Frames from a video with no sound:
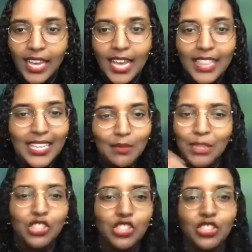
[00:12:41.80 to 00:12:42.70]
they'd
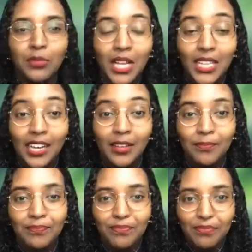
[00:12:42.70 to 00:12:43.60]
mention Somalia.
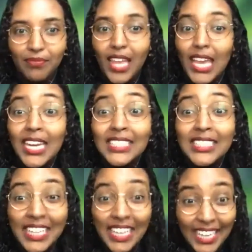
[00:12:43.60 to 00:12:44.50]
And as a
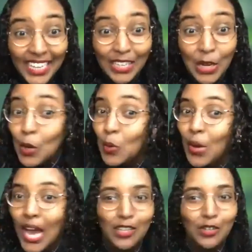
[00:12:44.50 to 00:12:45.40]
kid who
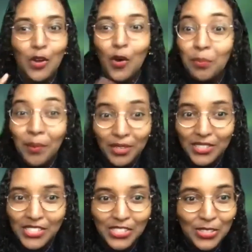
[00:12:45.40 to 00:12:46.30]
had no
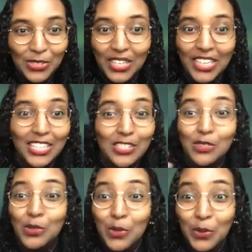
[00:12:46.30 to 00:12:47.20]
books to like
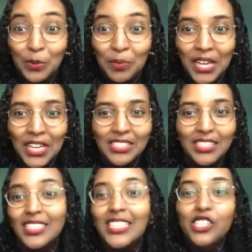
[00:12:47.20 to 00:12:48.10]
consume to
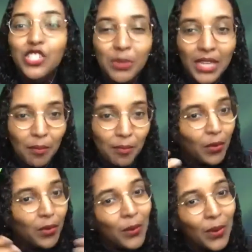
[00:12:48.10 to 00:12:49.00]
teach me about
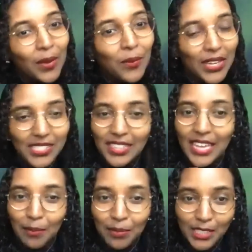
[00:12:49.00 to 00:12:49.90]
who I was in that
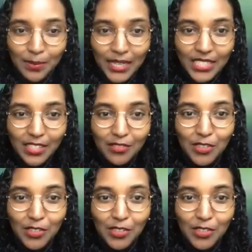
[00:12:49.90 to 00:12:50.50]
perspective,